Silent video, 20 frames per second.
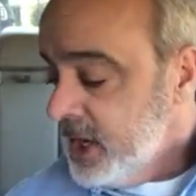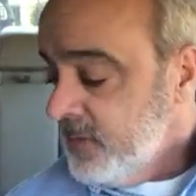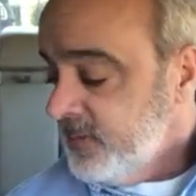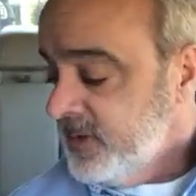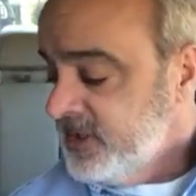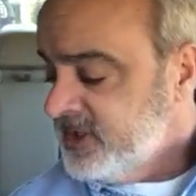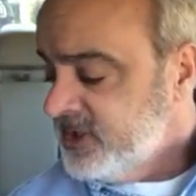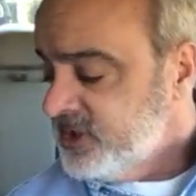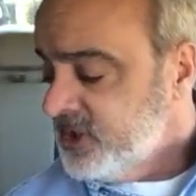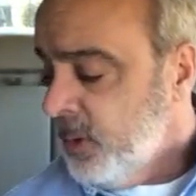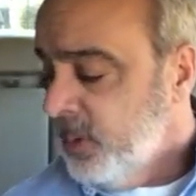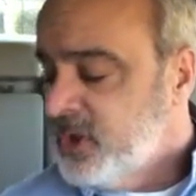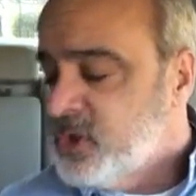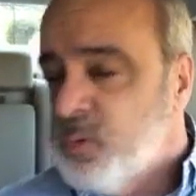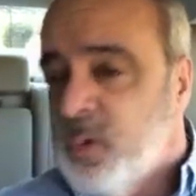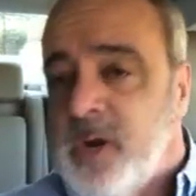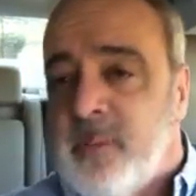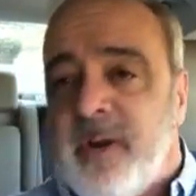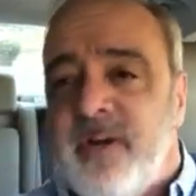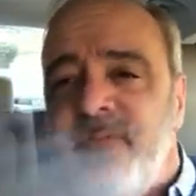This is always
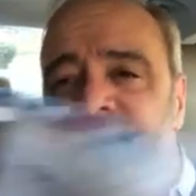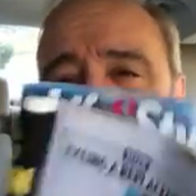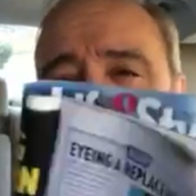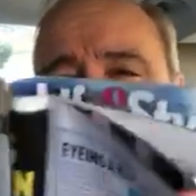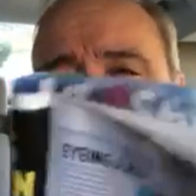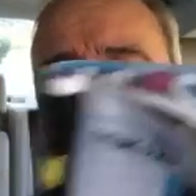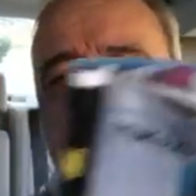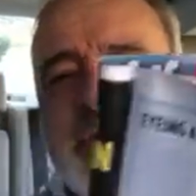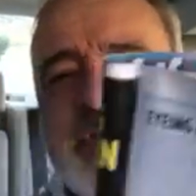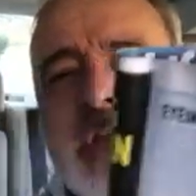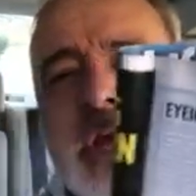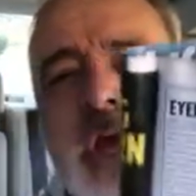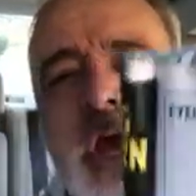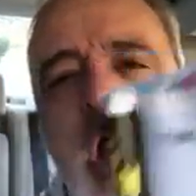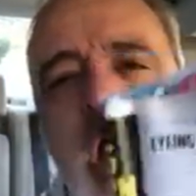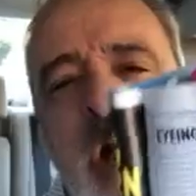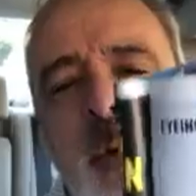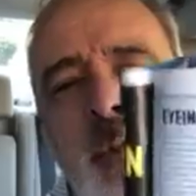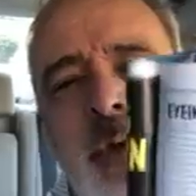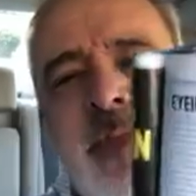one of my favorites
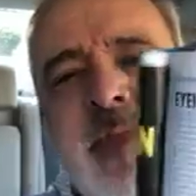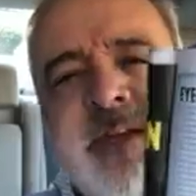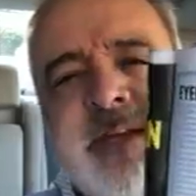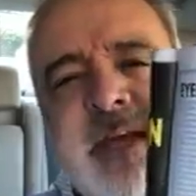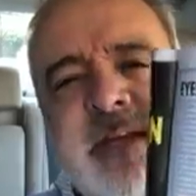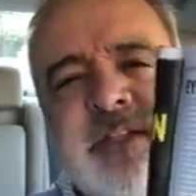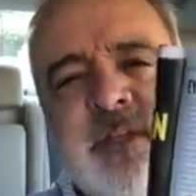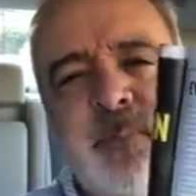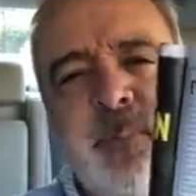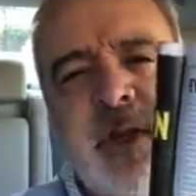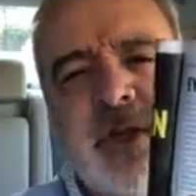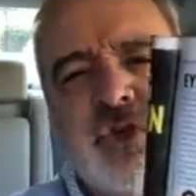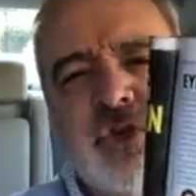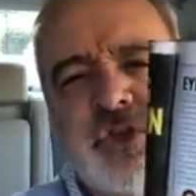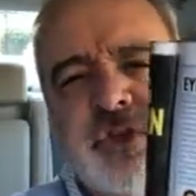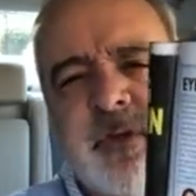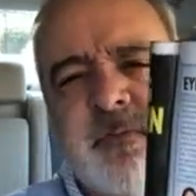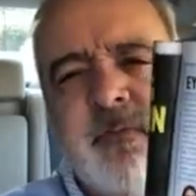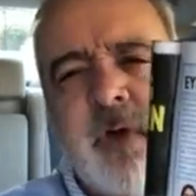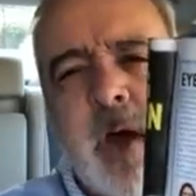uh, when they take some
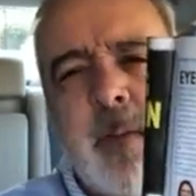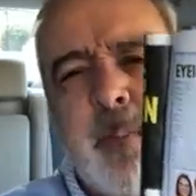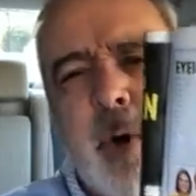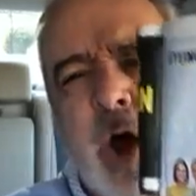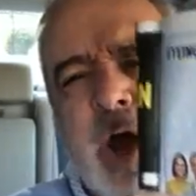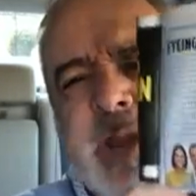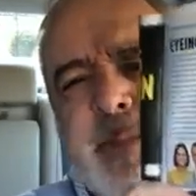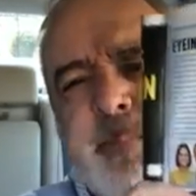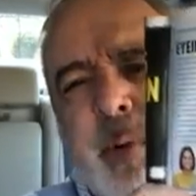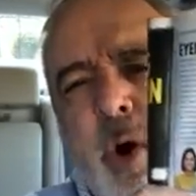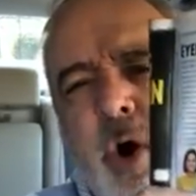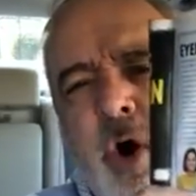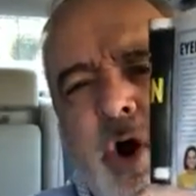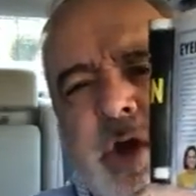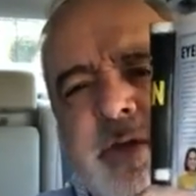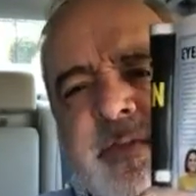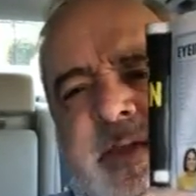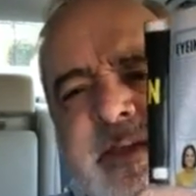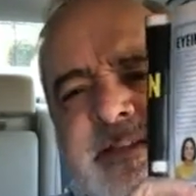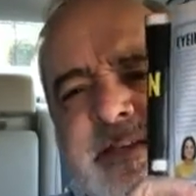pictures of a body
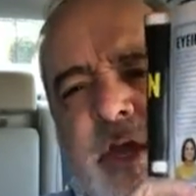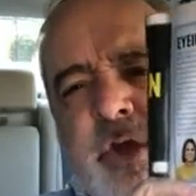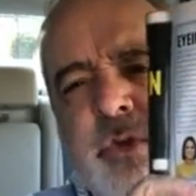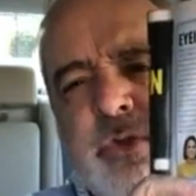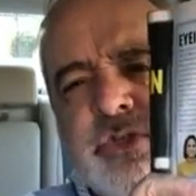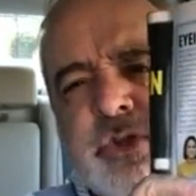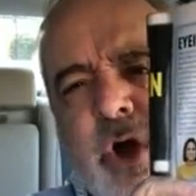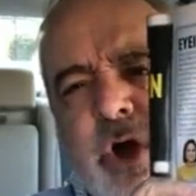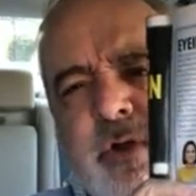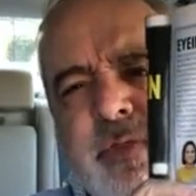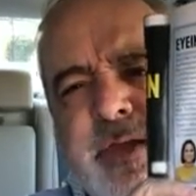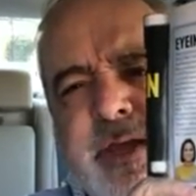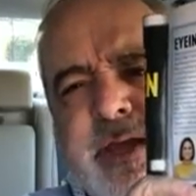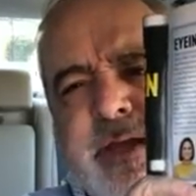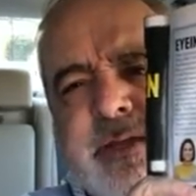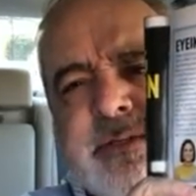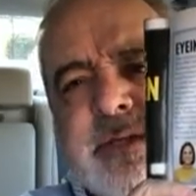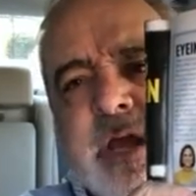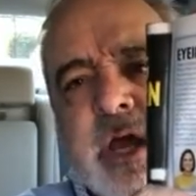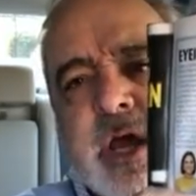part and they say, whose are
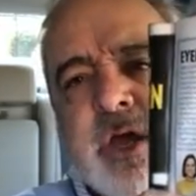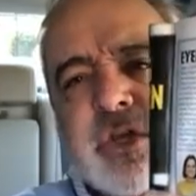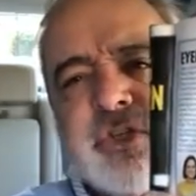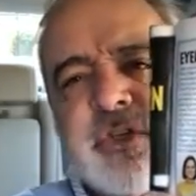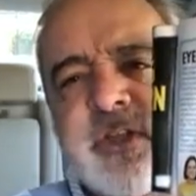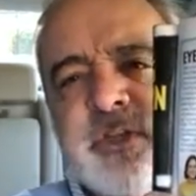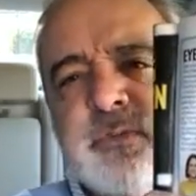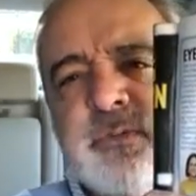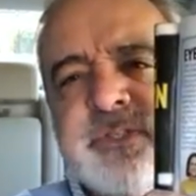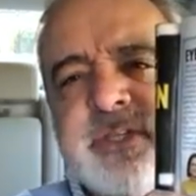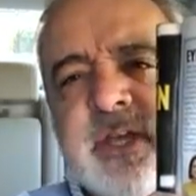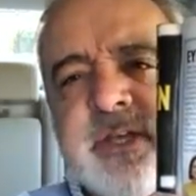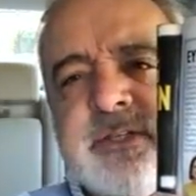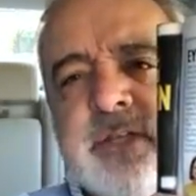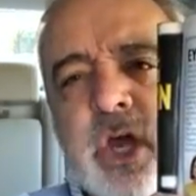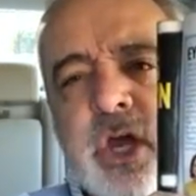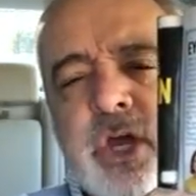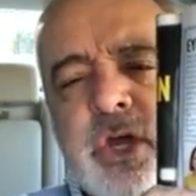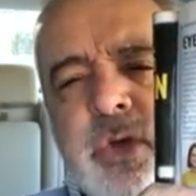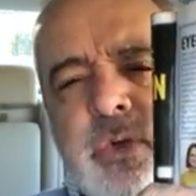these? So this one says,
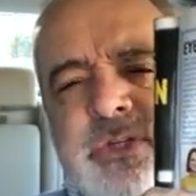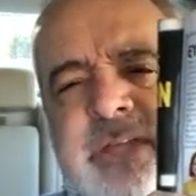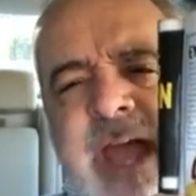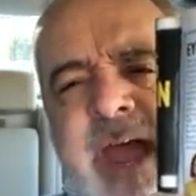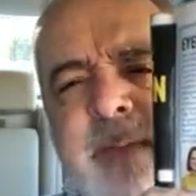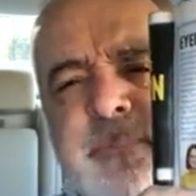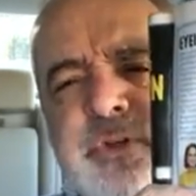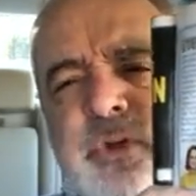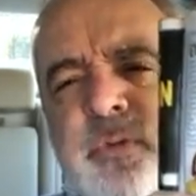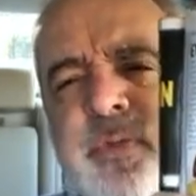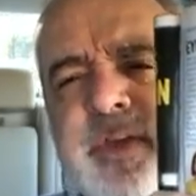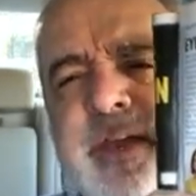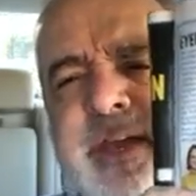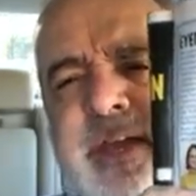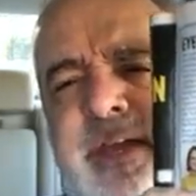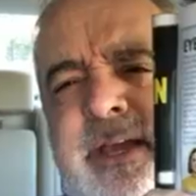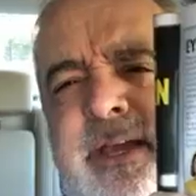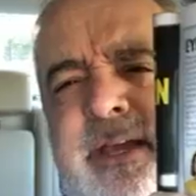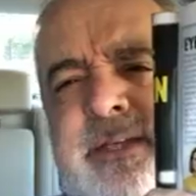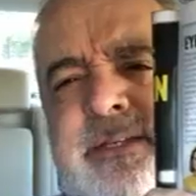whose abs are
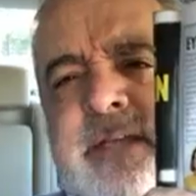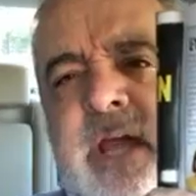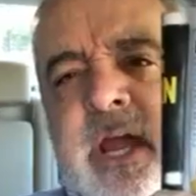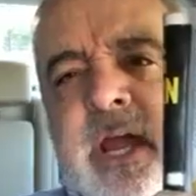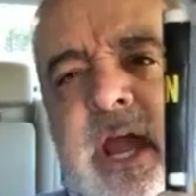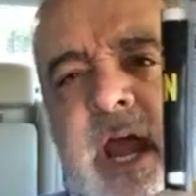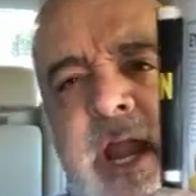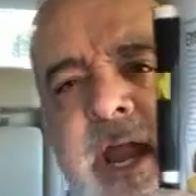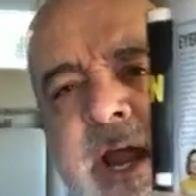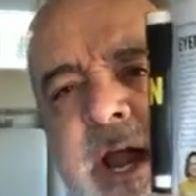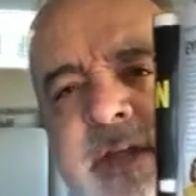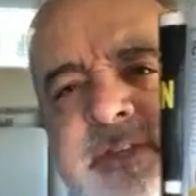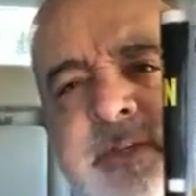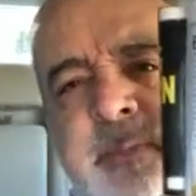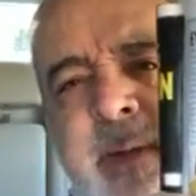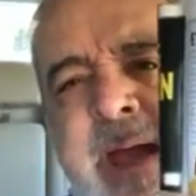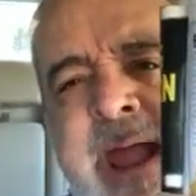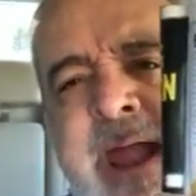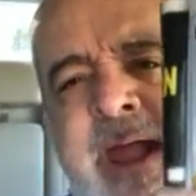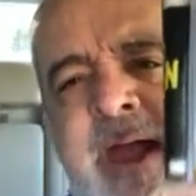these? And I got
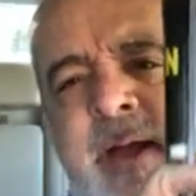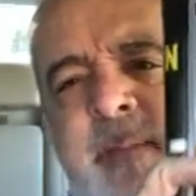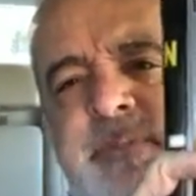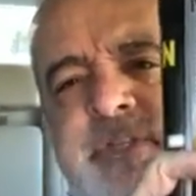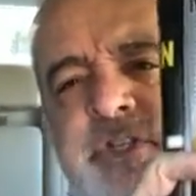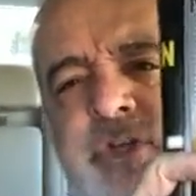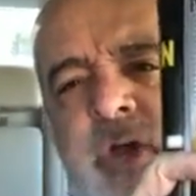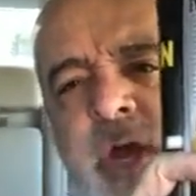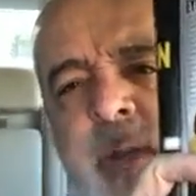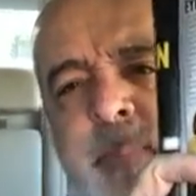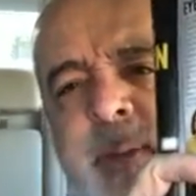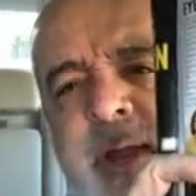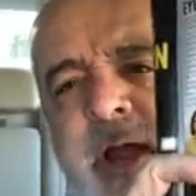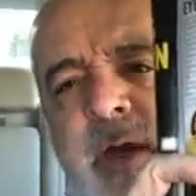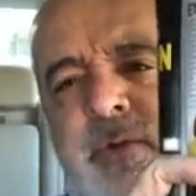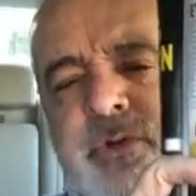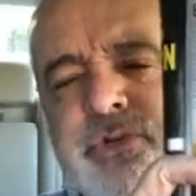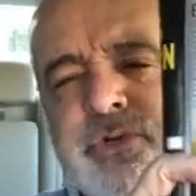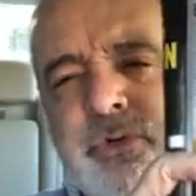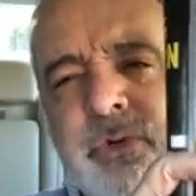some abs and you got to pick
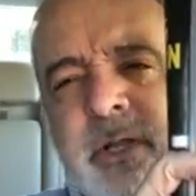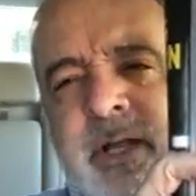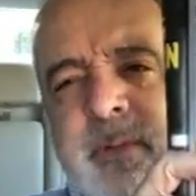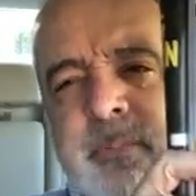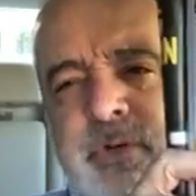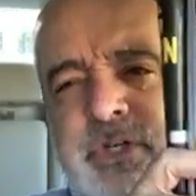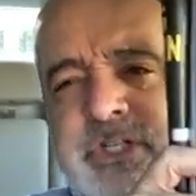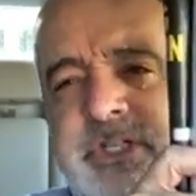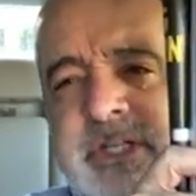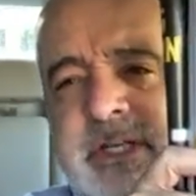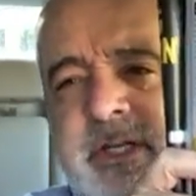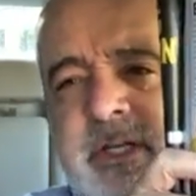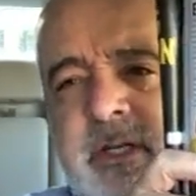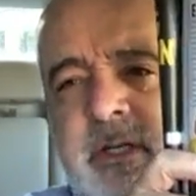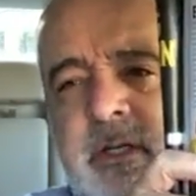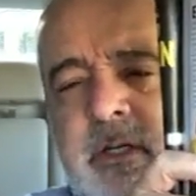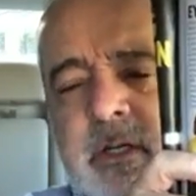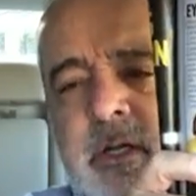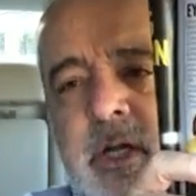out the celebrity.